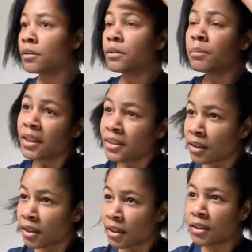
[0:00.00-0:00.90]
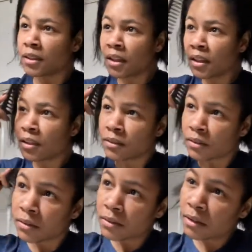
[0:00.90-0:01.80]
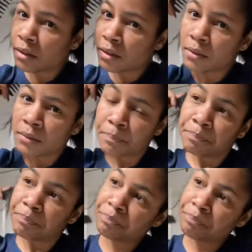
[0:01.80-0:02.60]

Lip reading: but I did a cut and I'm